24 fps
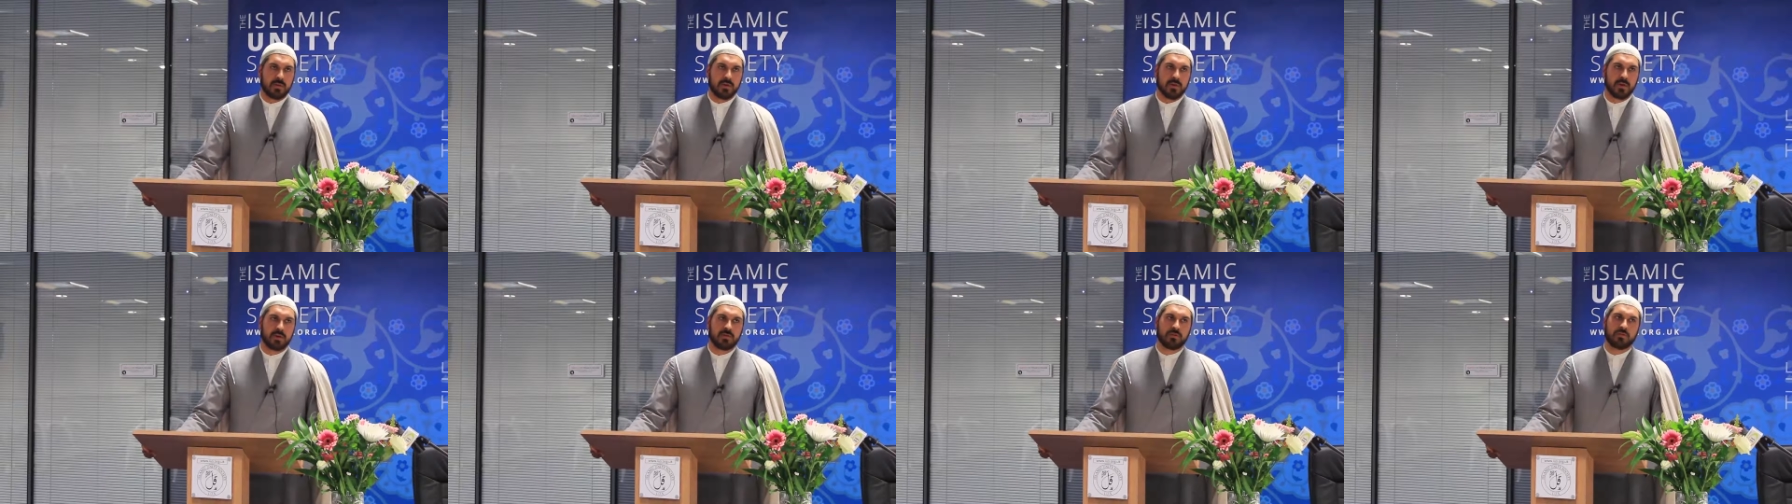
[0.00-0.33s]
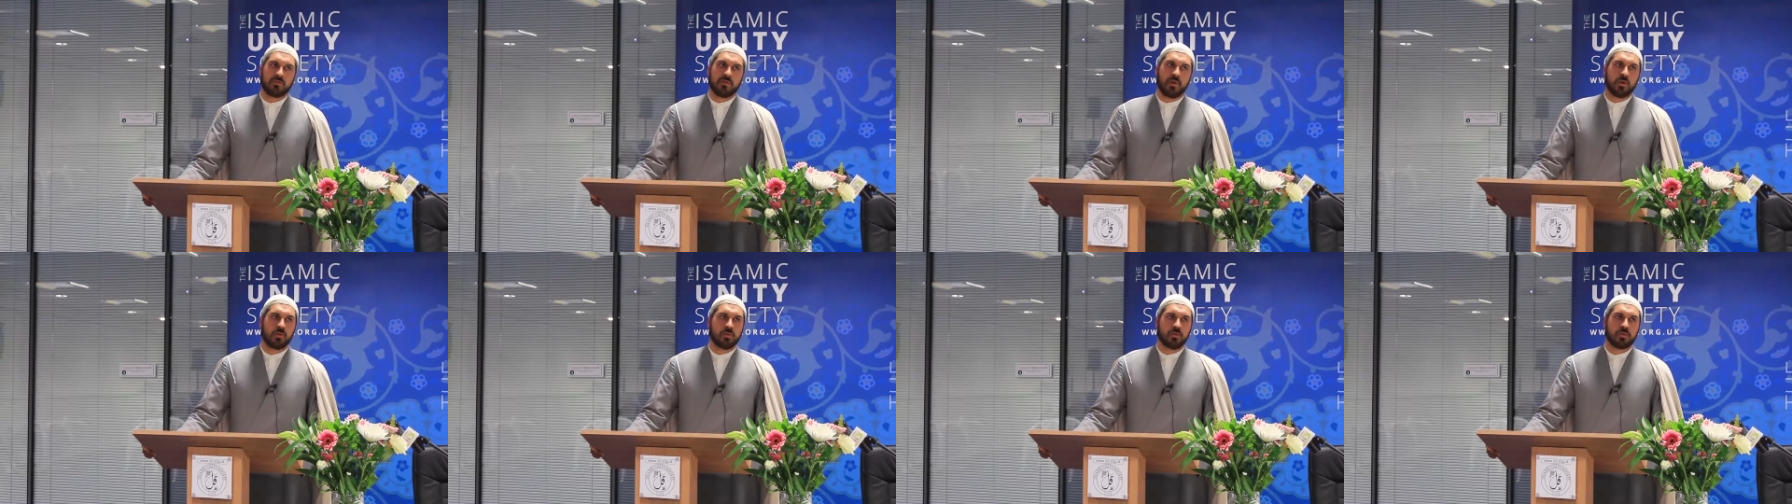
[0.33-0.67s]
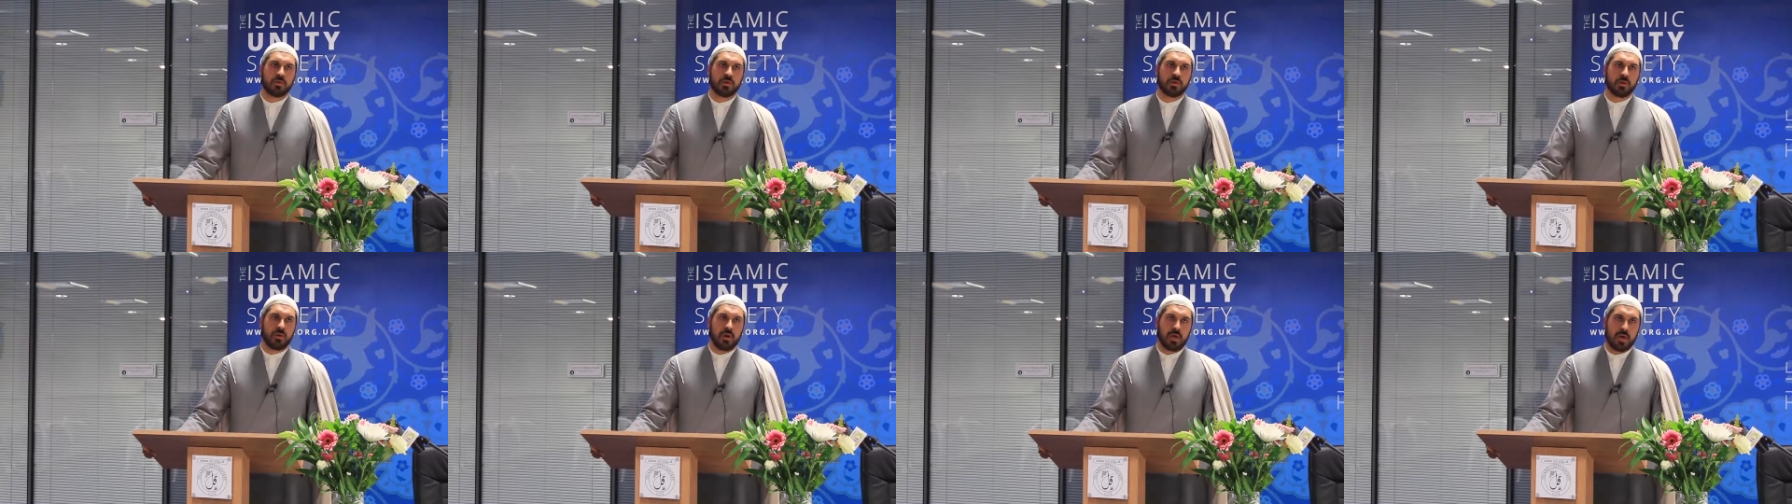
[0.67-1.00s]
Control
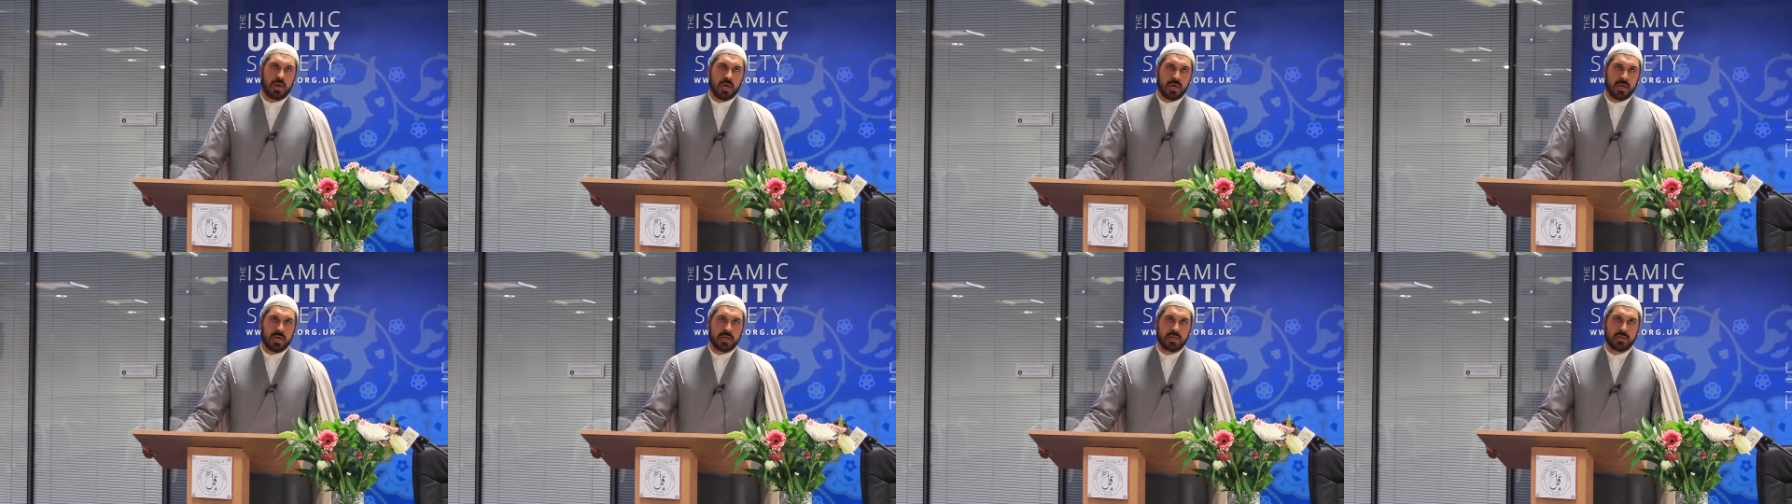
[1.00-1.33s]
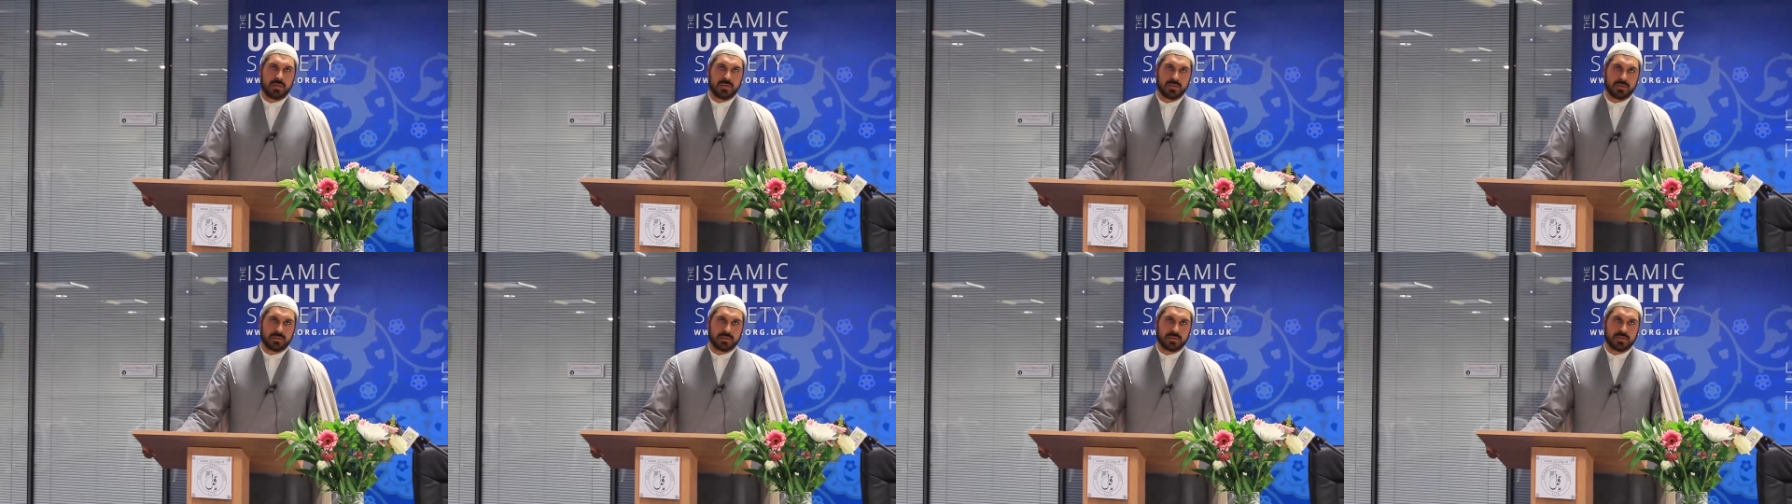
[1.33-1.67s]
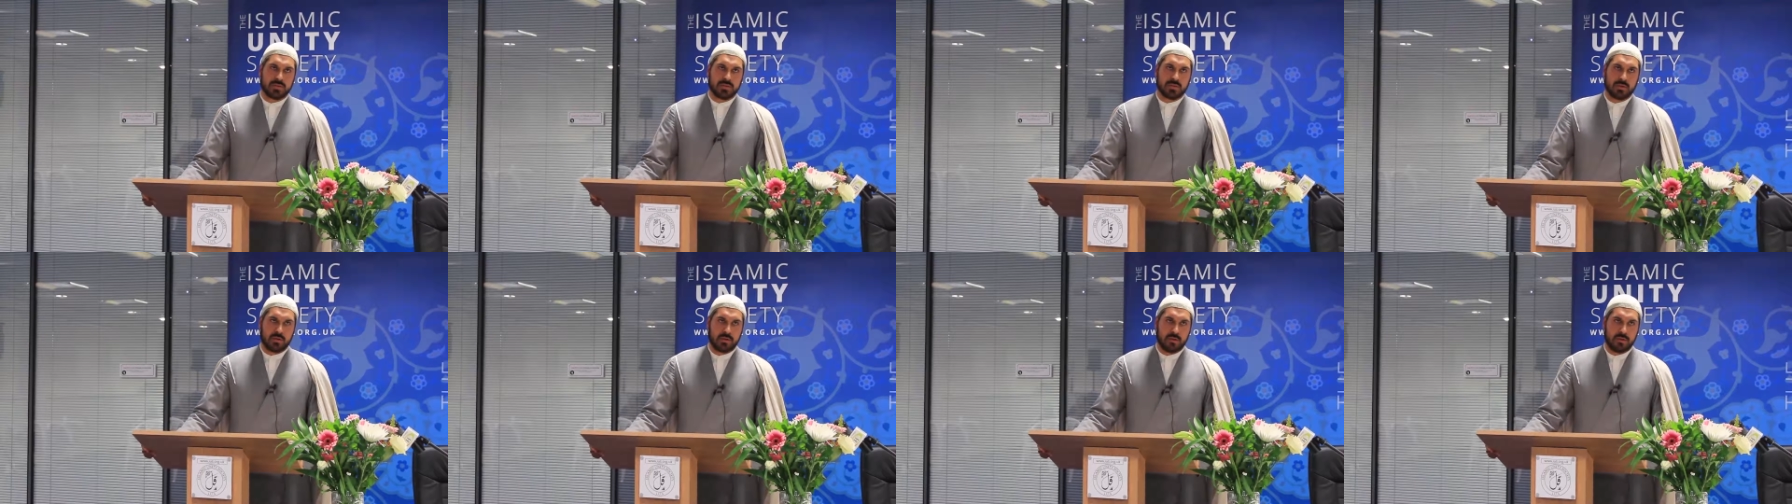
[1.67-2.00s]
your eyes